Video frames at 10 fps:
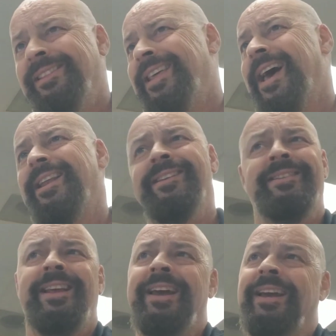That is
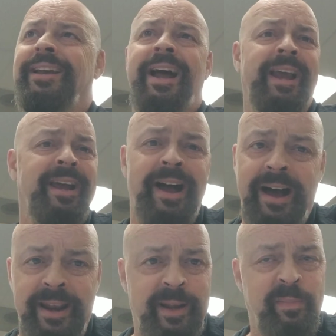like
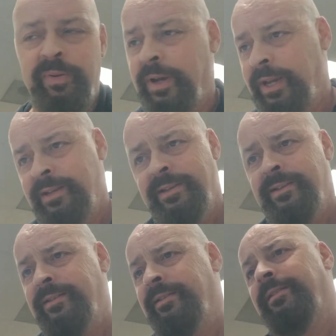iconic
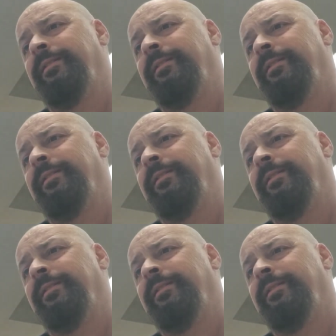Priest.